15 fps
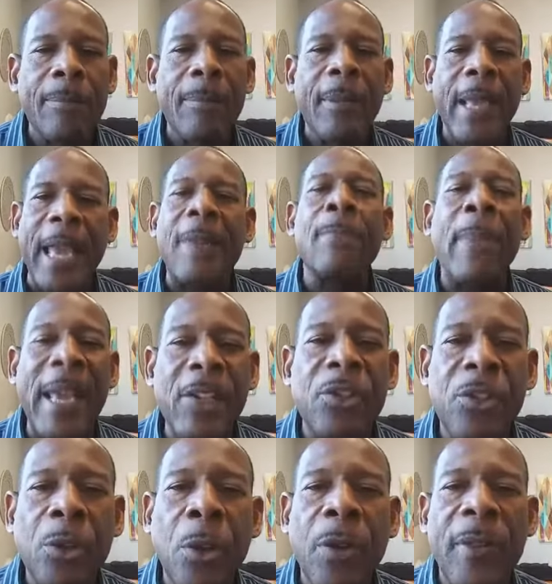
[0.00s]
and make
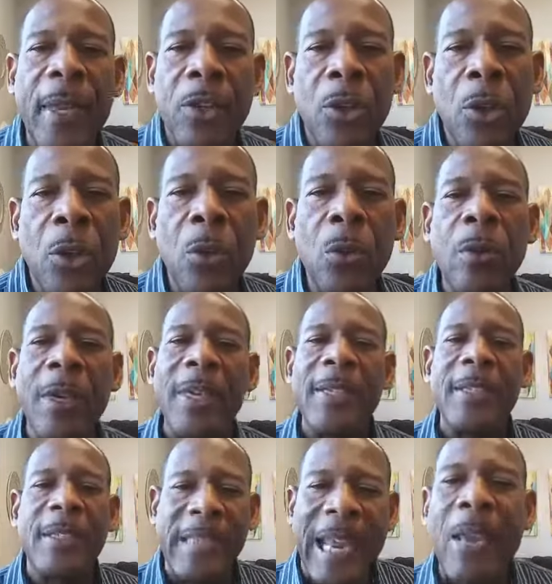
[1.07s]
sure that you
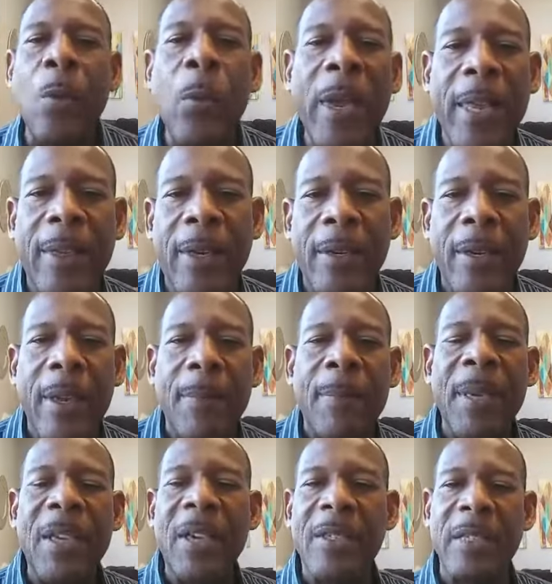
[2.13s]
stay with it,
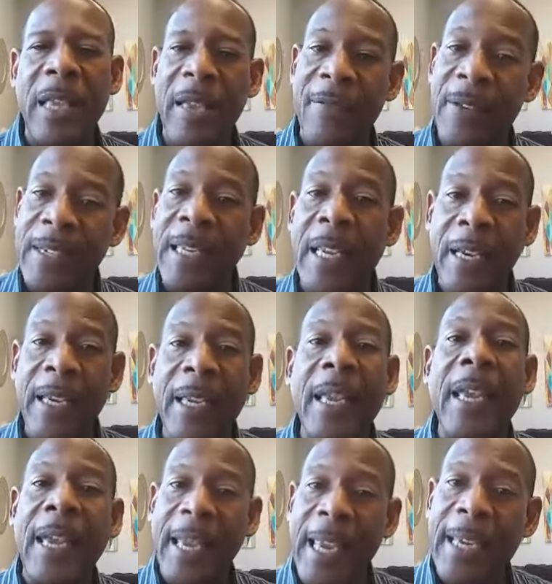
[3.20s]
because evidently
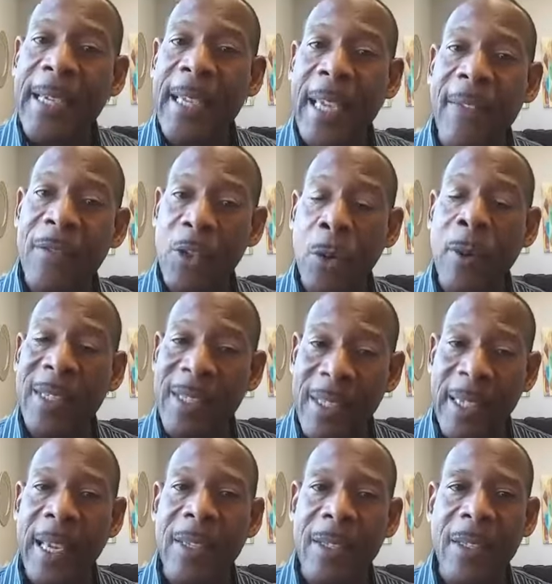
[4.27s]
it gives you a
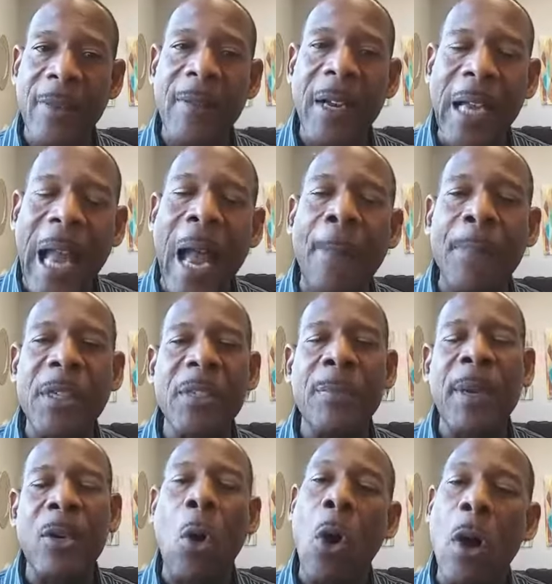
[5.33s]
sense of
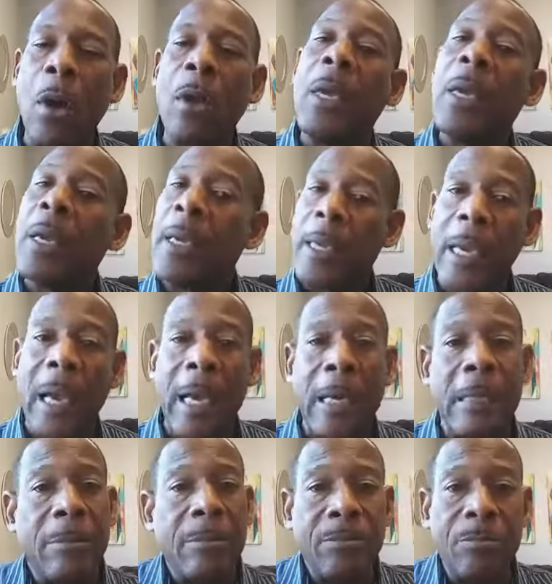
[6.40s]
accomplishment, or
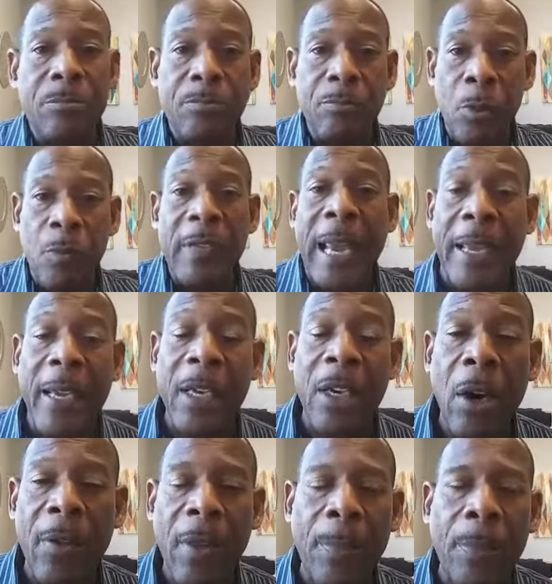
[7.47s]
you've taken
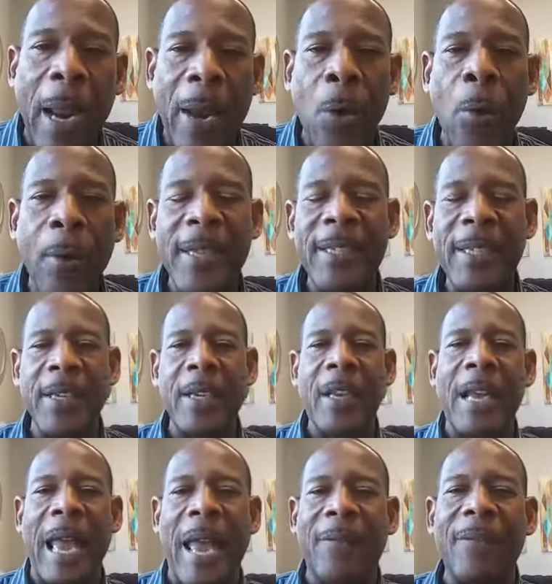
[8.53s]
care of the priorities in your
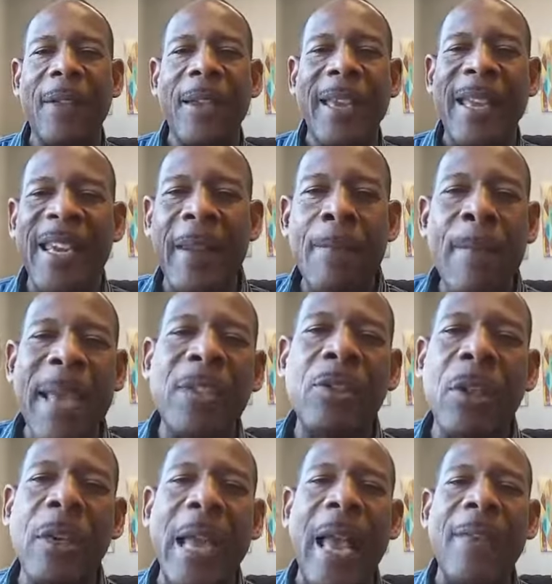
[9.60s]
life, and it makes
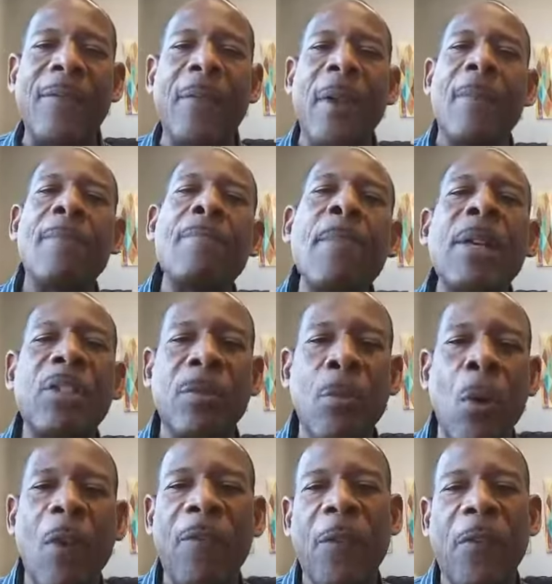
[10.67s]
your life much
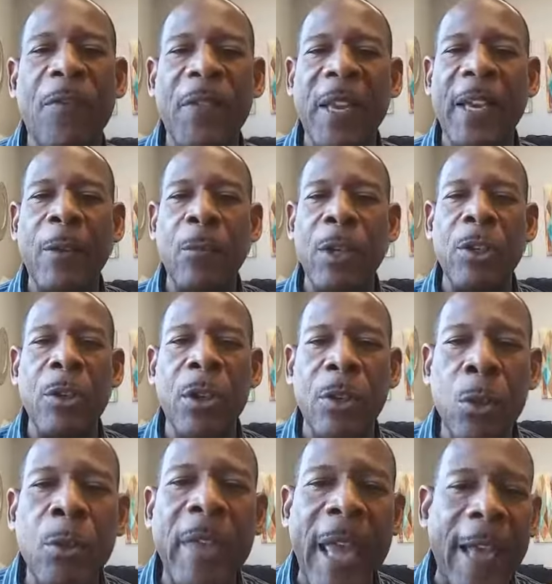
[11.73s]
more fulfilling when you can
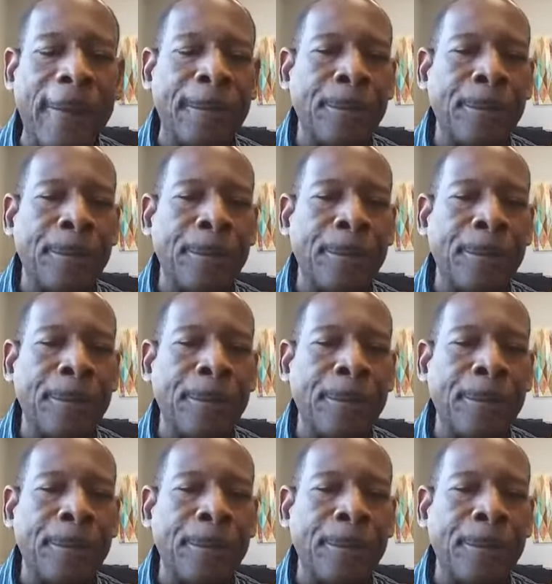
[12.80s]
do that.